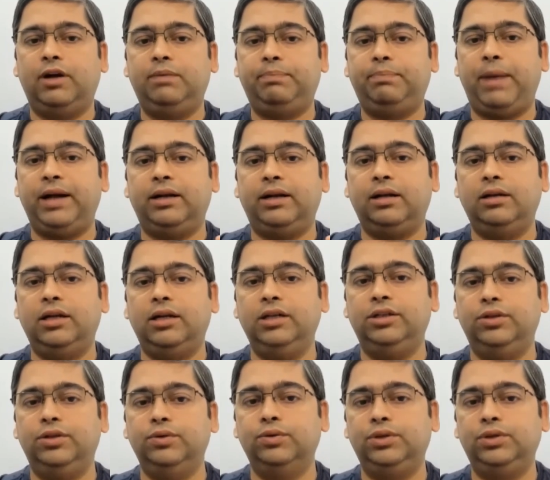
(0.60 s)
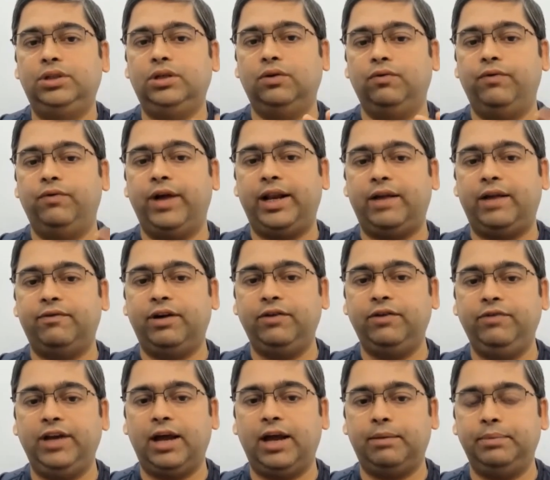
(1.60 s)
pattern is used whenever
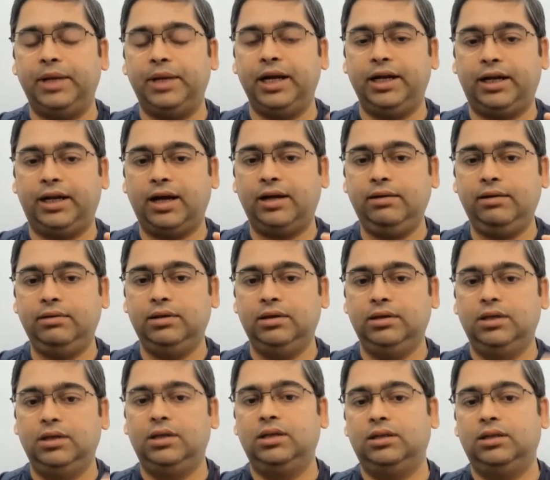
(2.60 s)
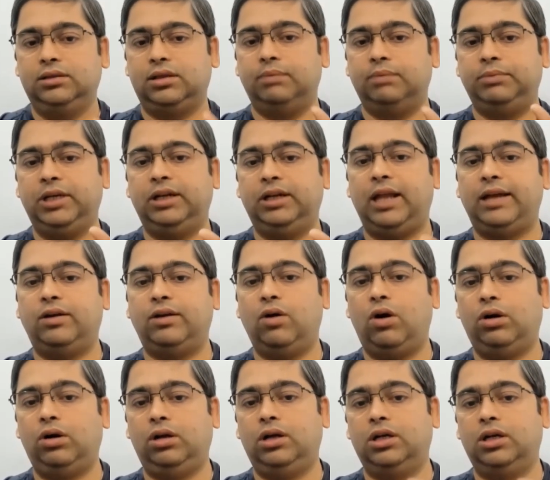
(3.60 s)
we have data, something like
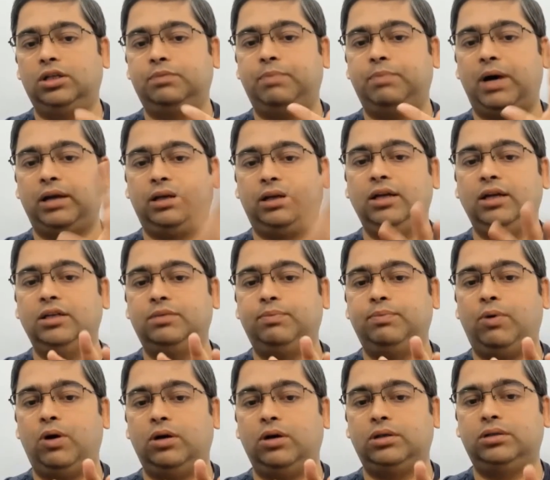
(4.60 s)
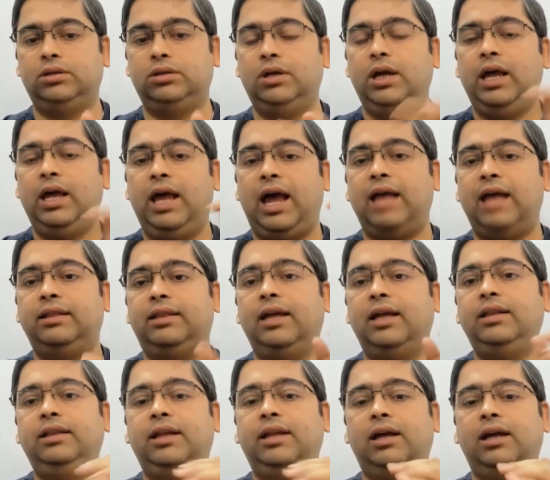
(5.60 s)
orders, parking spots, and
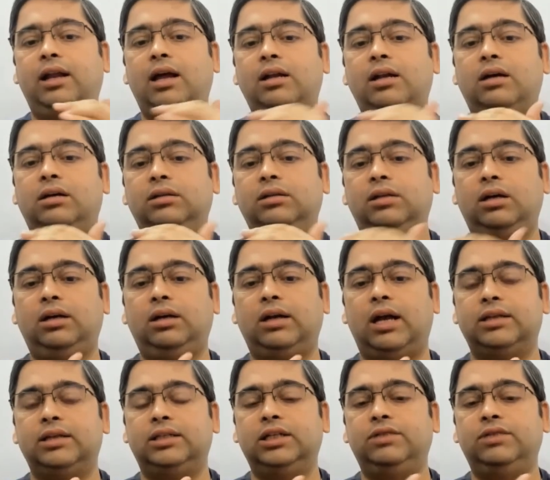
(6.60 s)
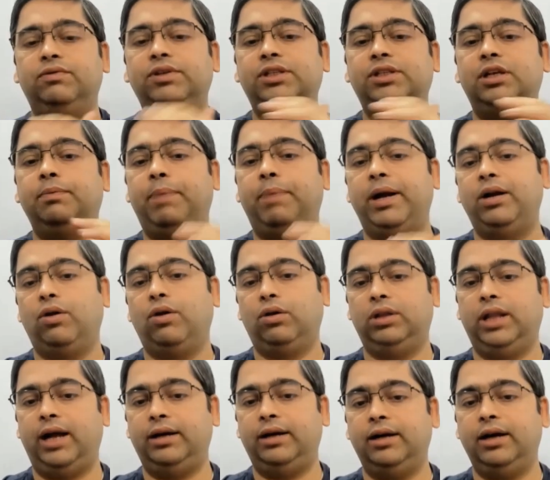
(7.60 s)
then there are other classes which depend on
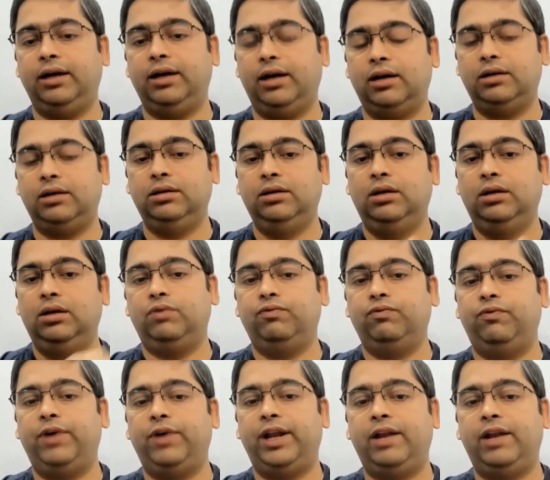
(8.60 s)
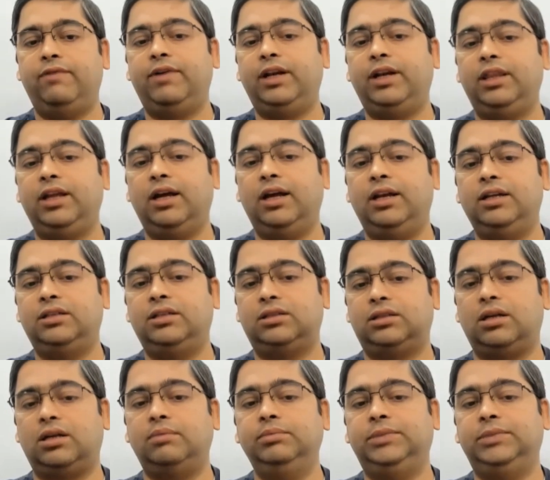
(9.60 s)
that data. Whenever there is
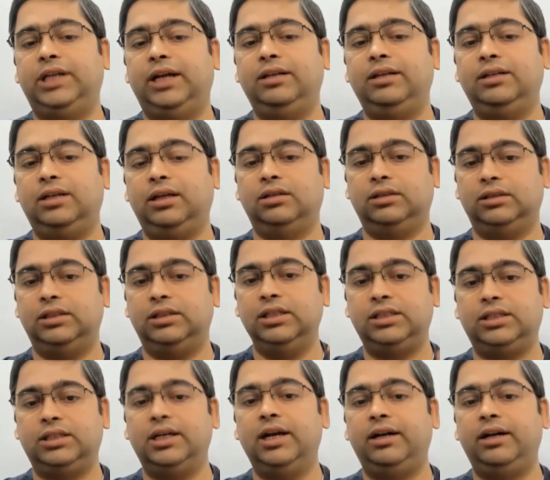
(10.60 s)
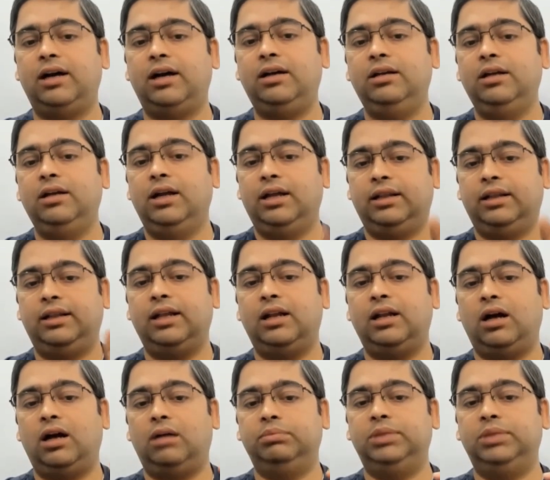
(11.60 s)
some change in this data,
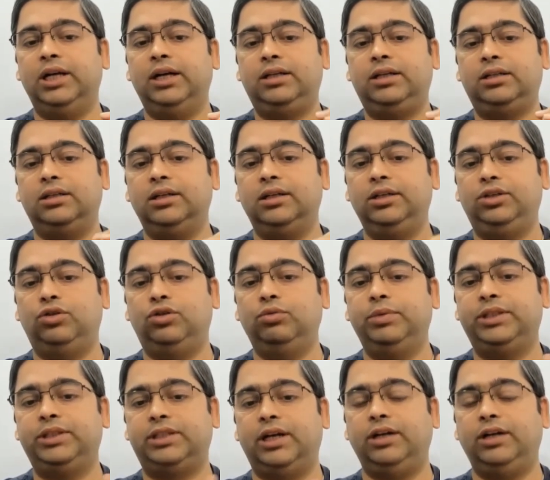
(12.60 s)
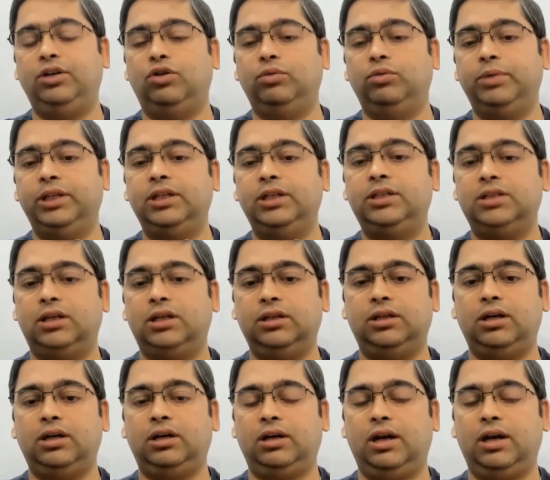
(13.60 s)
then updates need to be sent to these
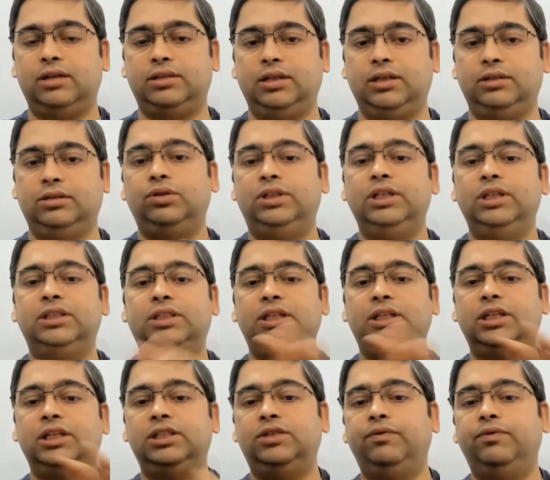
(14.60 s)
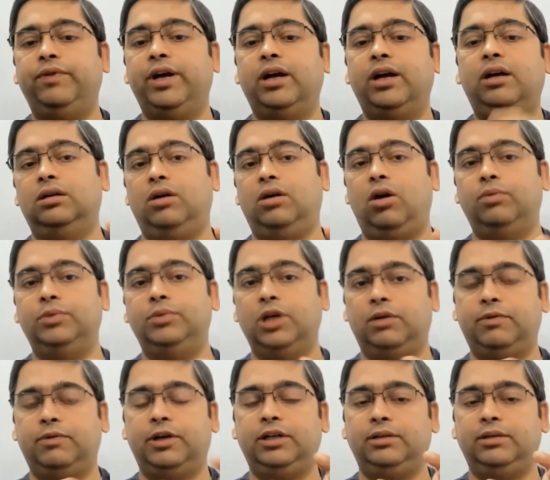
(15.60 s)
other classes. This is where
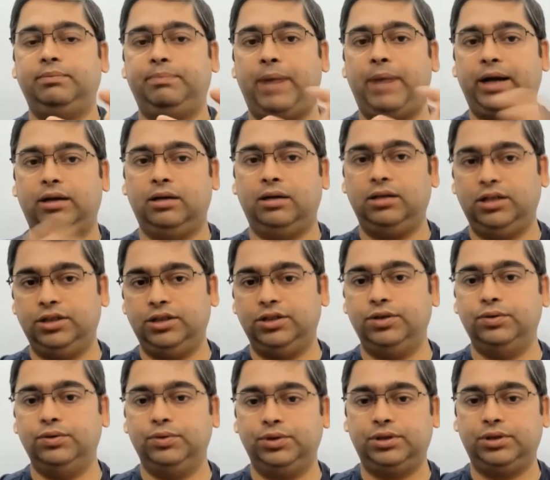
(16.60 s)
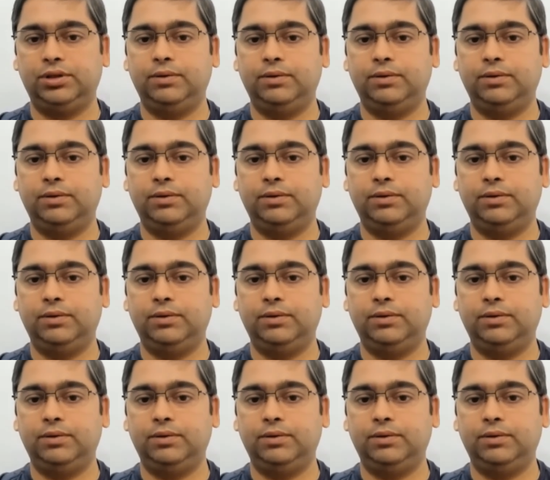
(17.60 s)
observer pattern is used.